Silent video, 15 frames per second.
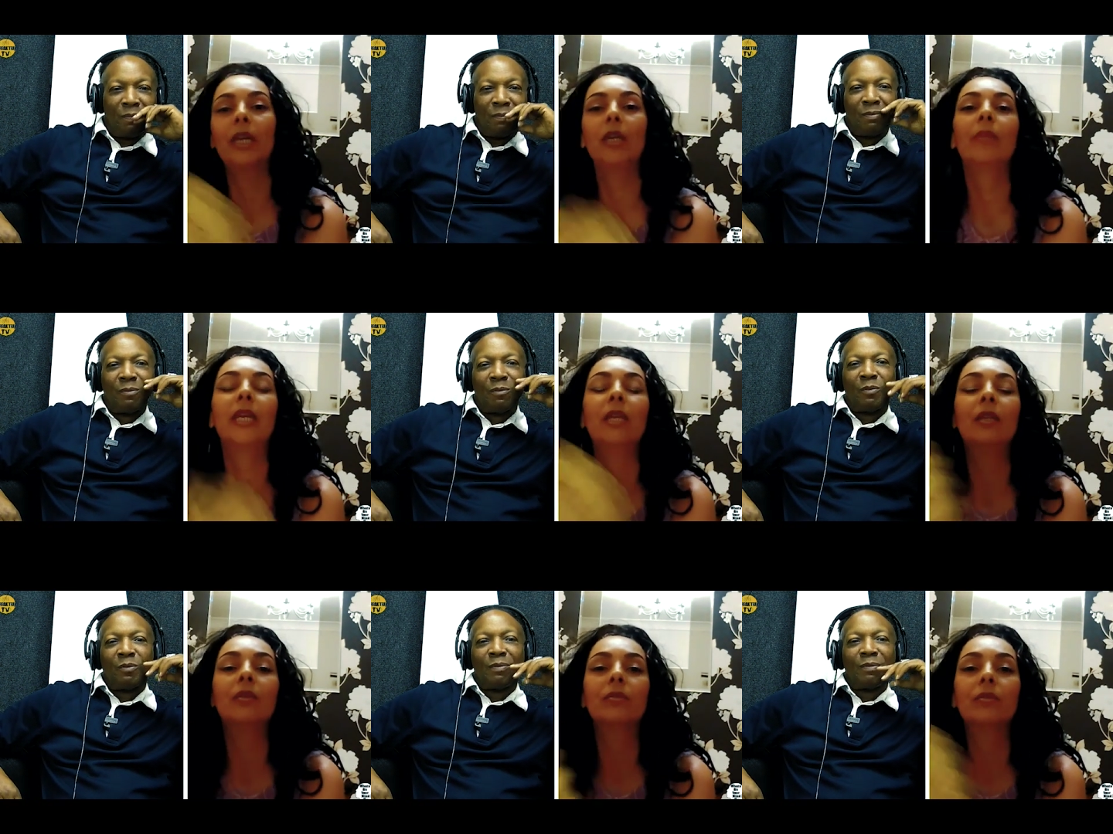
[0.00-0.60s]
Speaker 1: What do you
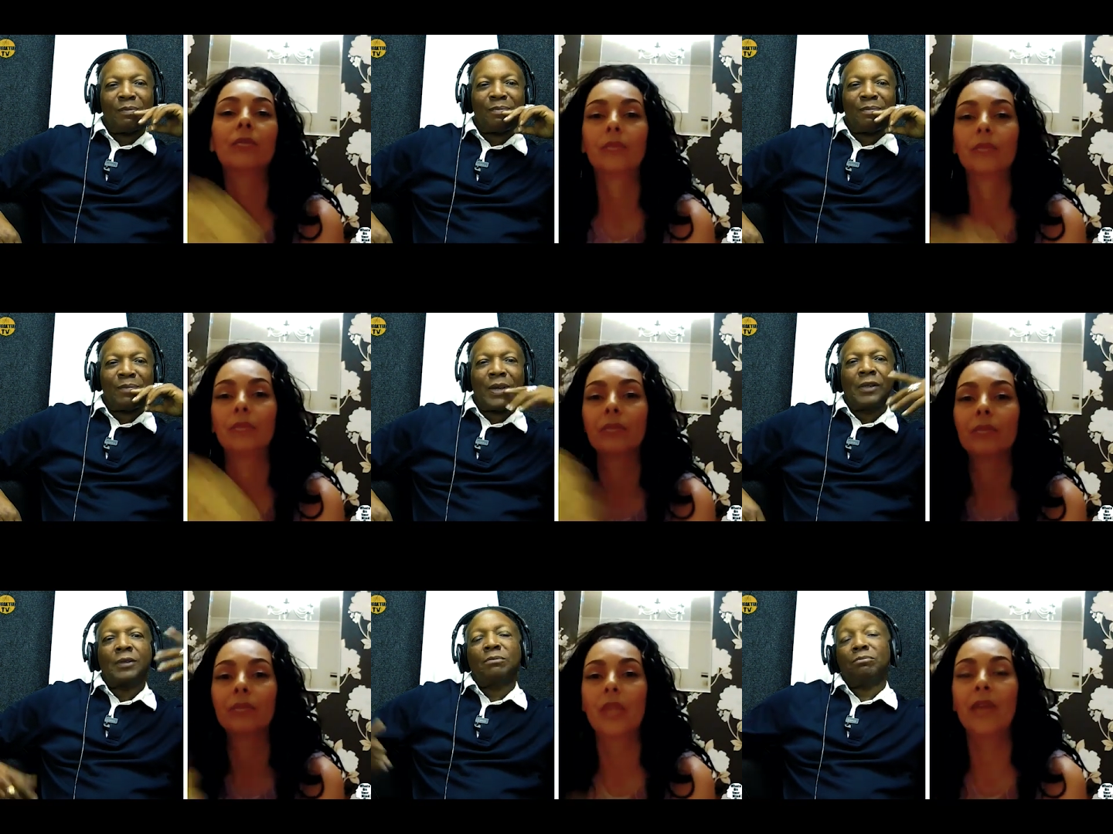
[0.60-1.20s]
mean?
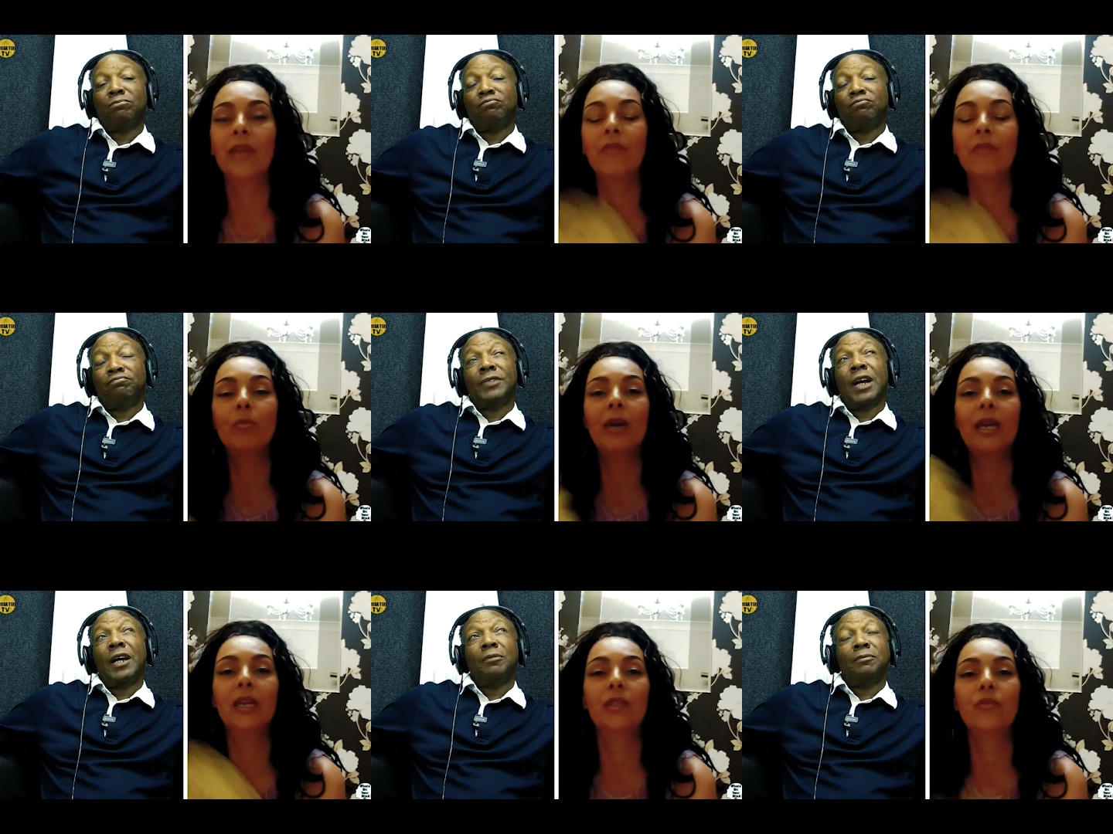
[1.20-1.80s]

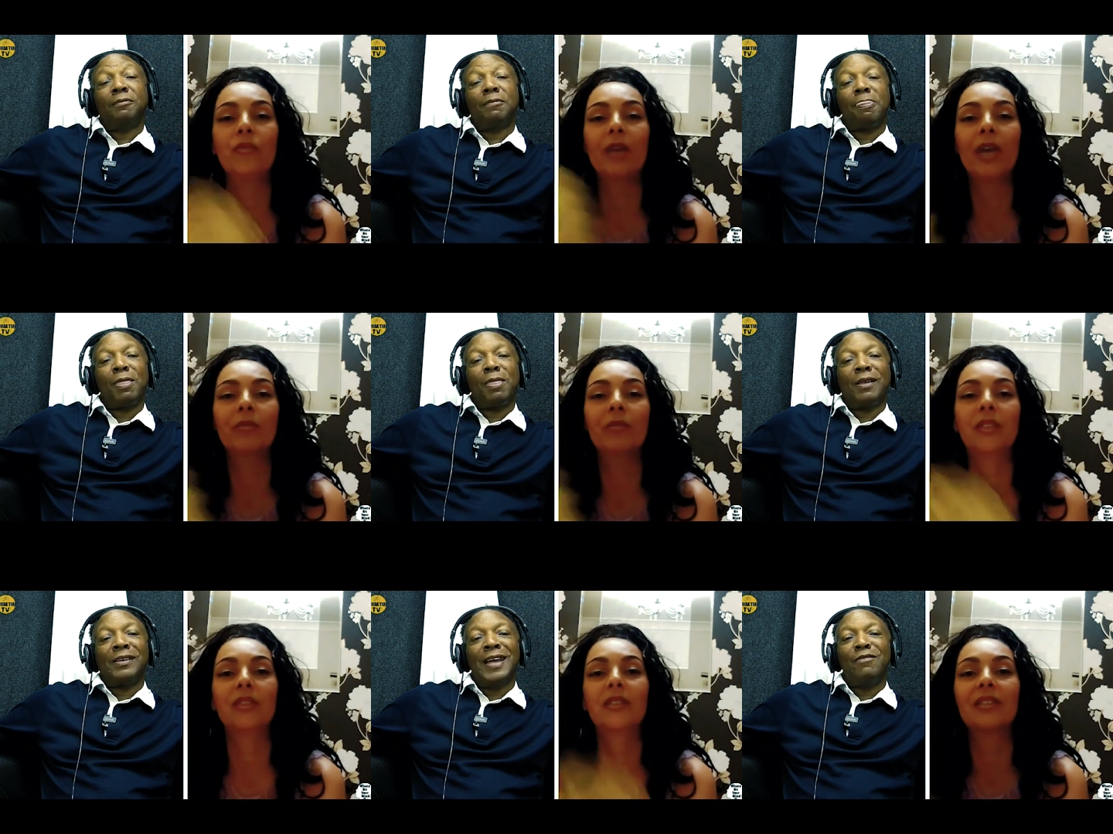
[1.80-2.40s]
Everybody's
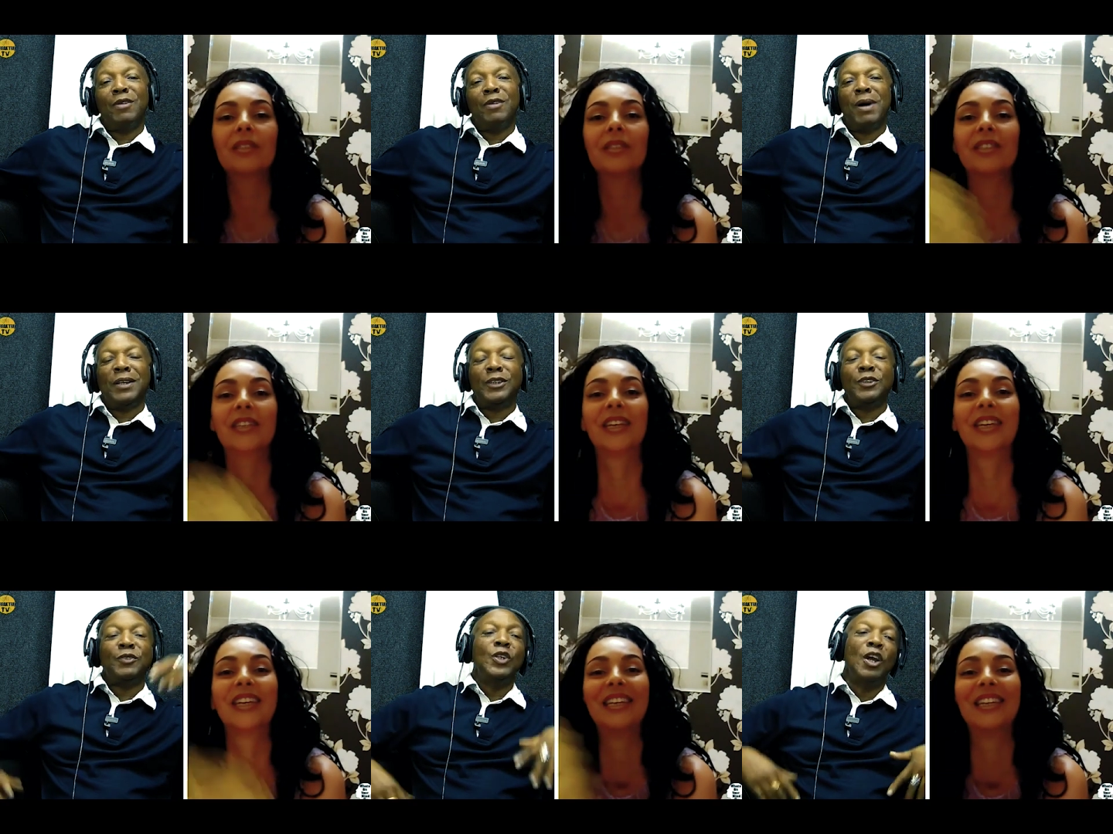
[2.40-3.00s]
famous.
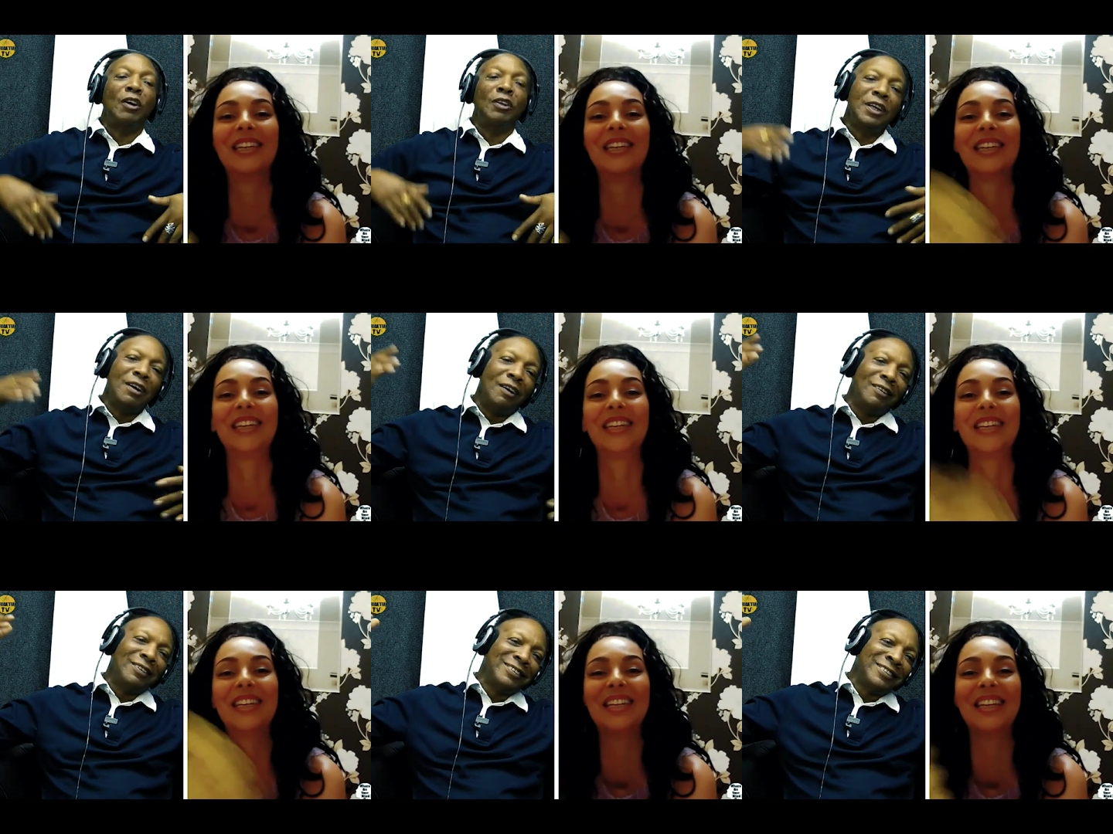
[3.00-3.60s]
Everybody's, you know,
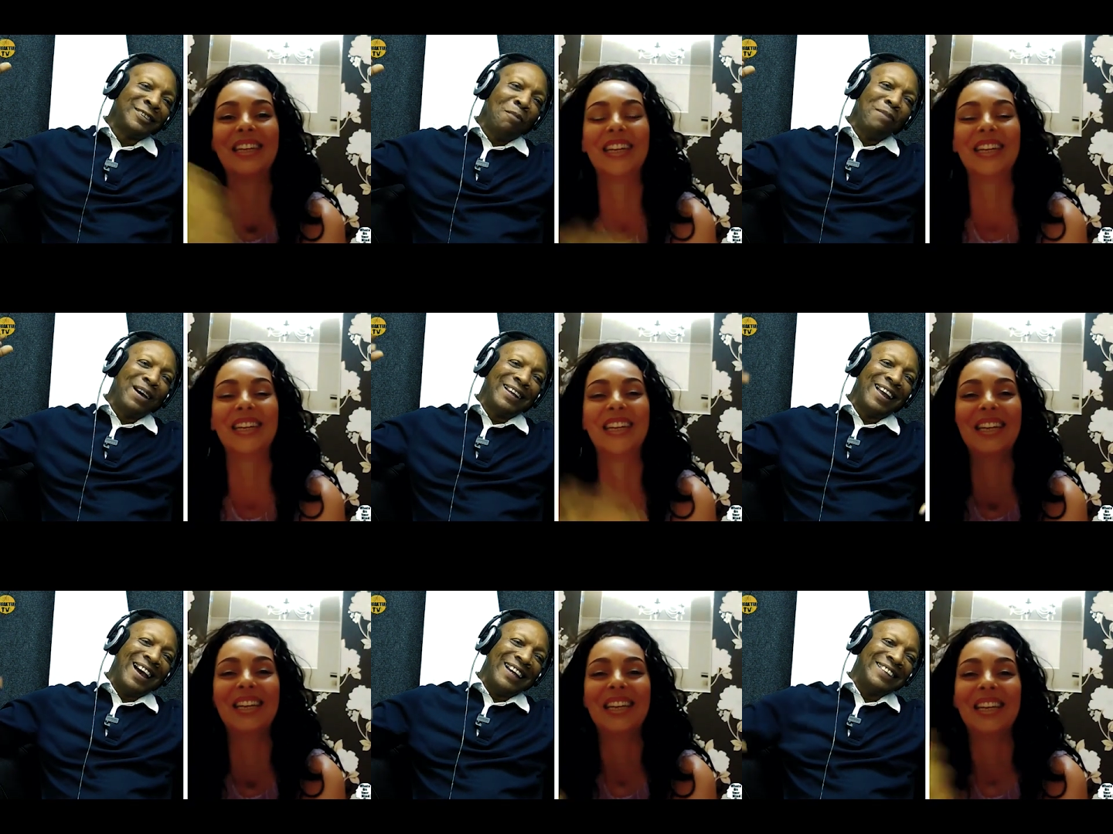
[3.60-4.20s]
you know,
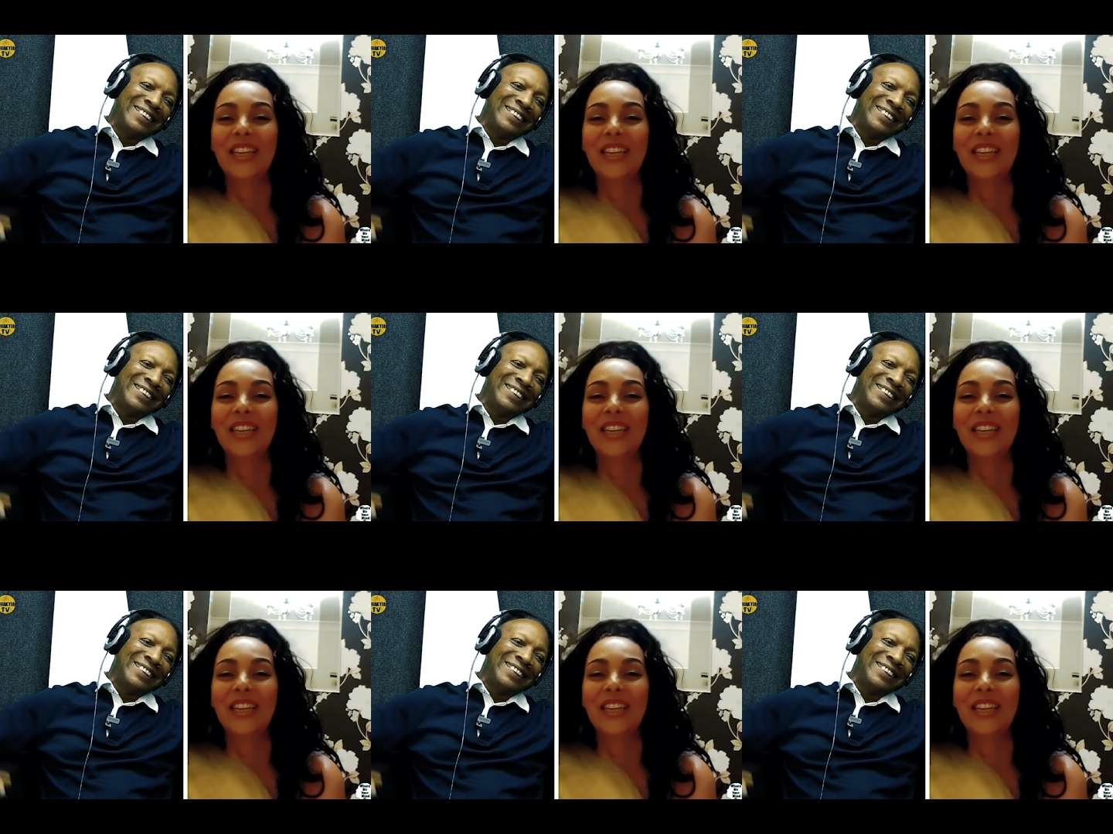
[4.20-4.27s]
somebody